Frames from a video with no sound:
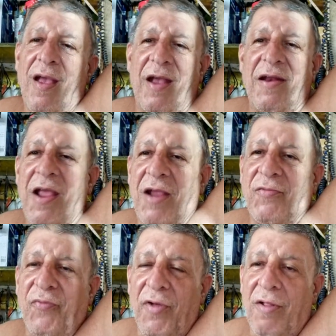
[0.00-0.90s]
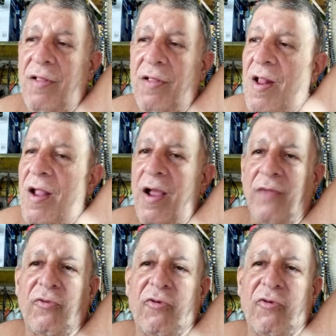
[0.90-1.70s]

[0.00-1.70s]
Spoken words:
and hateful and